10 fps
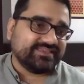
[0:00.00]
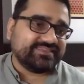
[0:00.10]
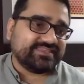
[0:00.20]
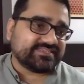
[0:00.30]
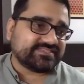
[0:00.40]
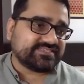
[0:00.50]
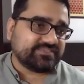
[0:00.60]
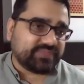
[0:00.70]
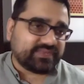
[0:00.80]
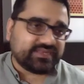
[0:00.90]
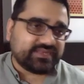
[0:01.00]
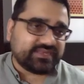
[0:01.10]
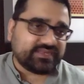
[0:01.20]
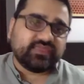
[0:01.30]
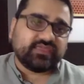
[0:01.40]
It is typically
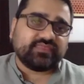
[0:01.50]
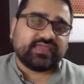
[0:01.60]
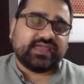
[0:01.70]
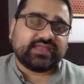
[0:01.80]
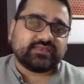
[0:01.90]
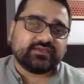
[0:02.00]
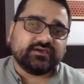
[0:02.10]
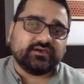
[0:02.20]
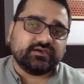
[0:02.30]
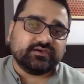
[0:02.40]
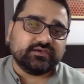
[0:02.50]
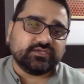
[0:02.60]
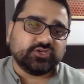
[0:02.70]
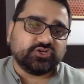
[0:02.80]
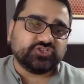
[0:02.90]
something that
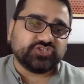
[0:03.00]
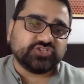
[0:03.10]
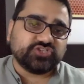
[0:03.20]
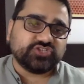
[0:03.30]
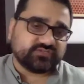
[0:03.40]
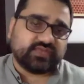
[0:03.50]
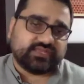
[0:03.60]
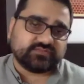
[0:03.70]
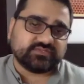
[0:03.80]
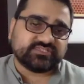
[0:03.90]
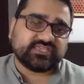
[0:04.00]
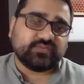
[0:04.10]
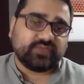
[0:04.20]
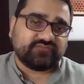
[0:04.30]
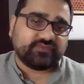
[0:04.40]
your general news products will stay
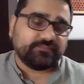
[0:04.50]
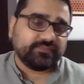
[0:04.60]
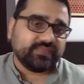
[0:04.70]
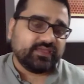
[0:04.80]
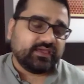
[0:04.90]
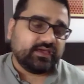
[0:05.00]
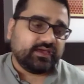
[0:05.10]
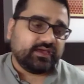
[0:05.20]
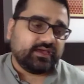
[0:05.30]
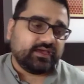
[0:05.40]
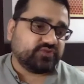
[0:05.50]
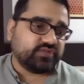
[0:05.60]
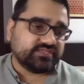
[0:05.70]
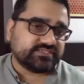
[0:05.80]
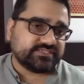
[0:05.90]
away from. For
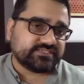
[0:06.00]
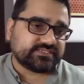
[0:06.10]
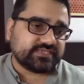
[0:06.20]
instance,